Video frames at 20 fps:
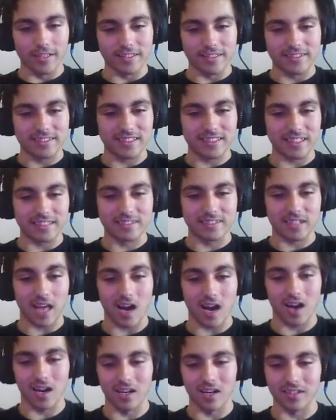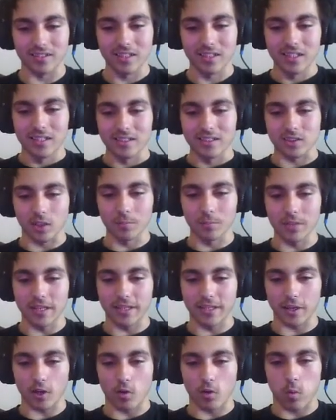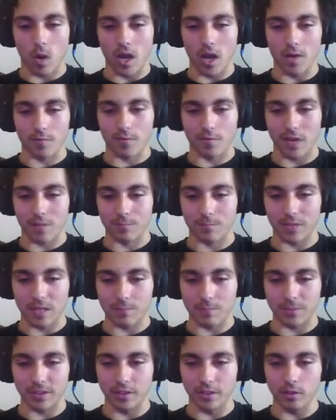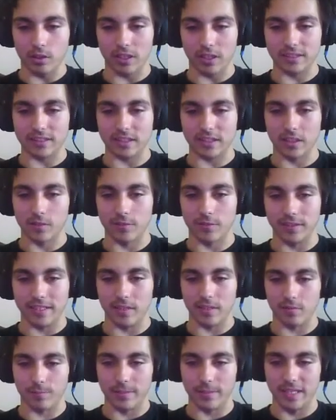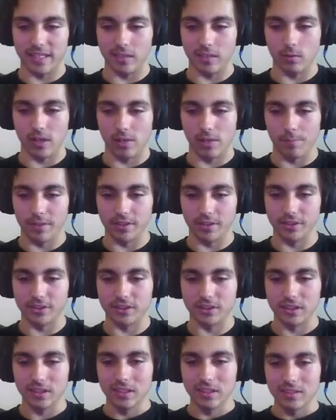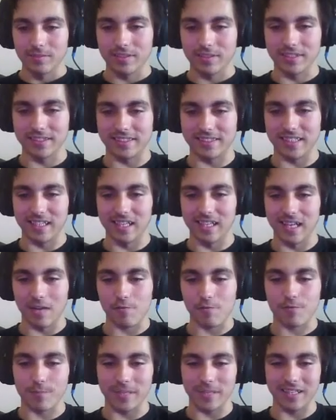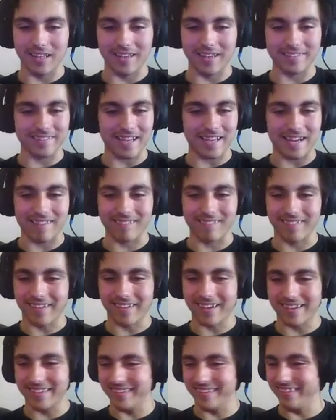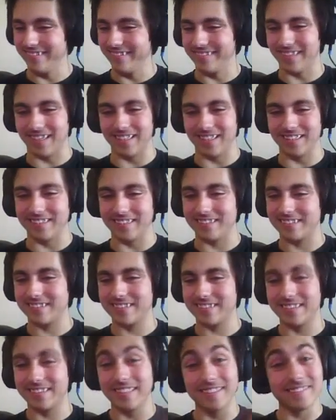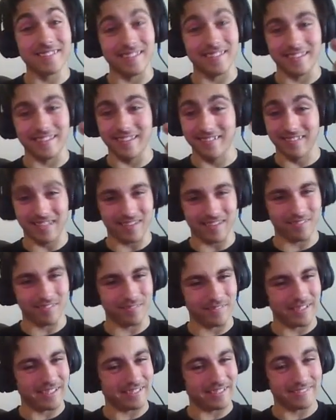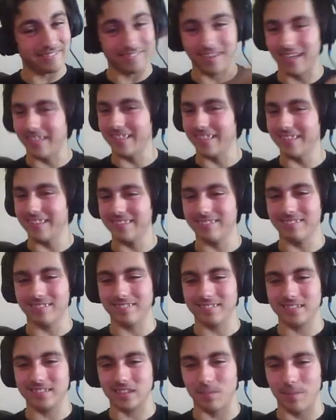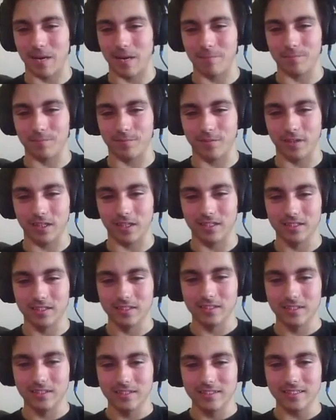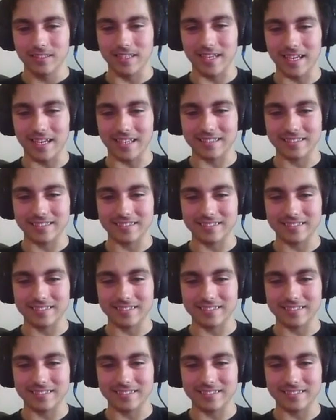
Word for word: It's it's hard. So I'm gonna go quiet for that bit, but you guys are gonna forgive me anyway because because you love me like that, right? You guys, you you love me, right? Samantha, yeah.